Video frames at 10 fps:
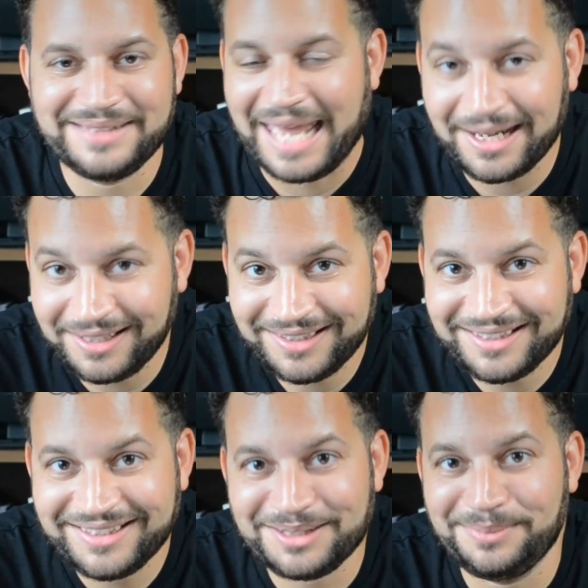daddy,
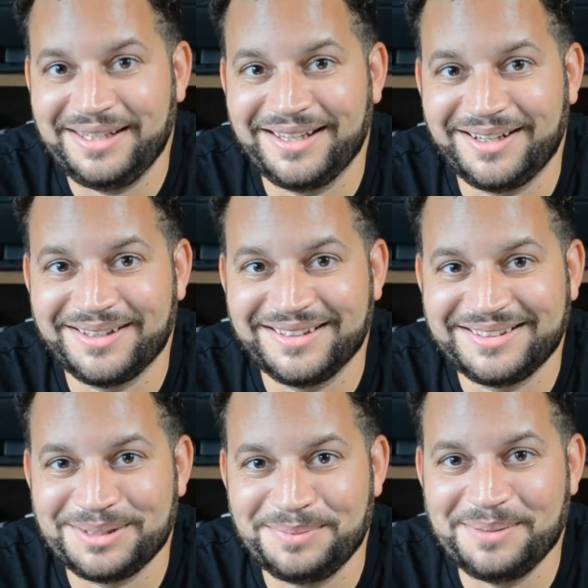to be there,
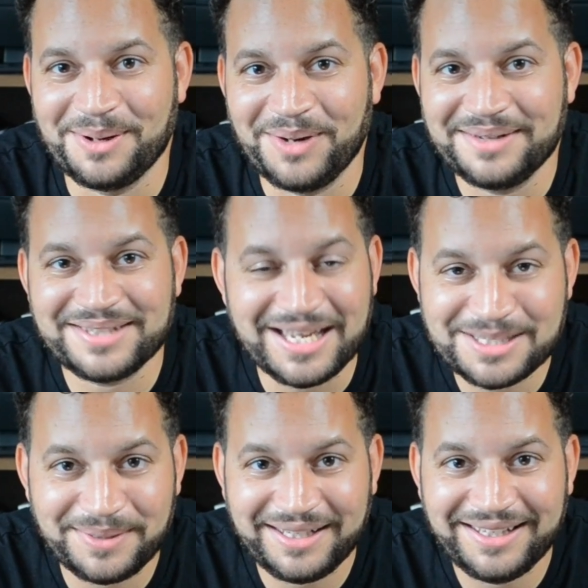to be my wife's
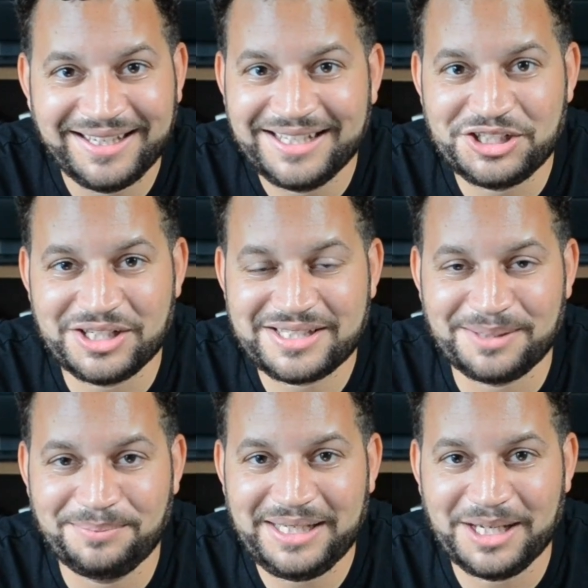husband, just
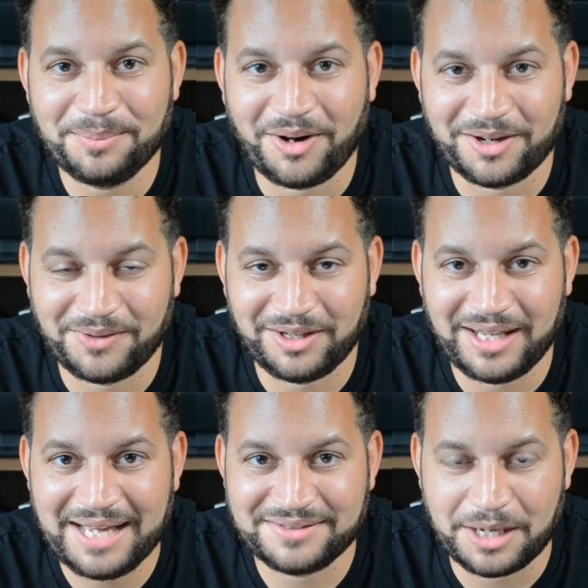to be a part of our
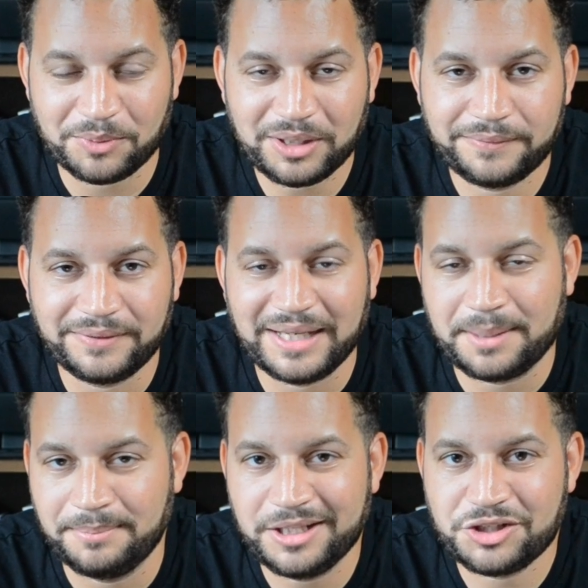lives. And I really feel
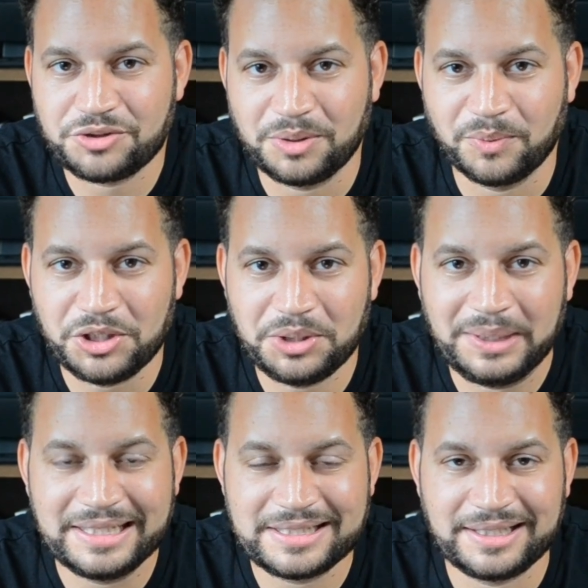like ministry, we're
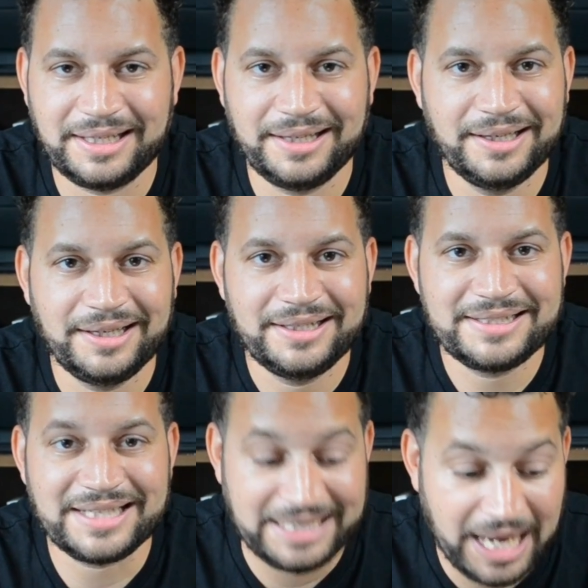doing this thing
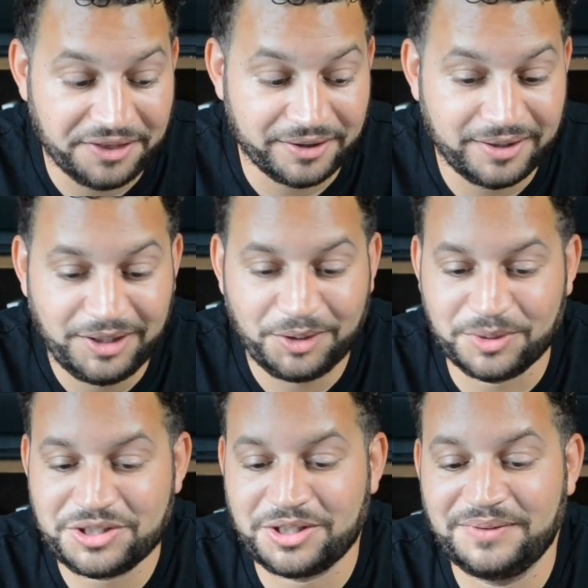together.
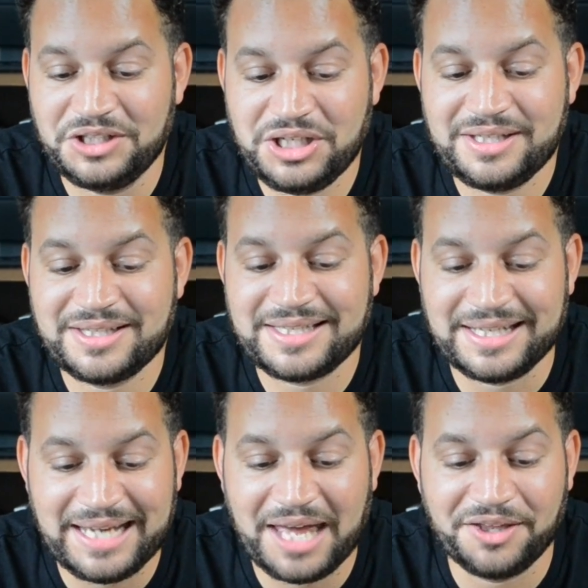We're serving Jesus
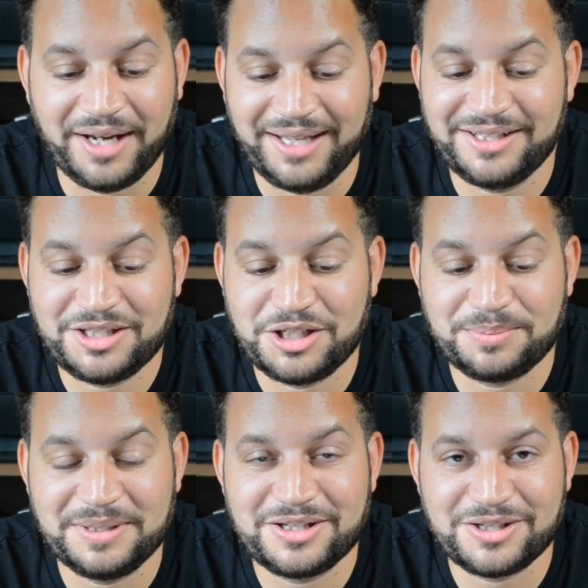together. And it's
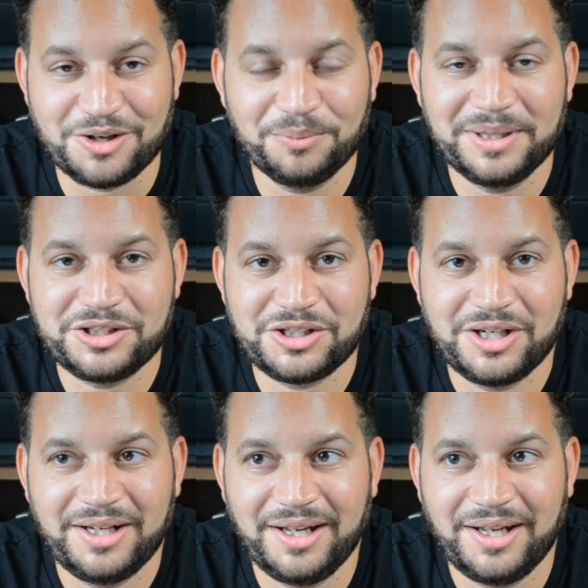just been so much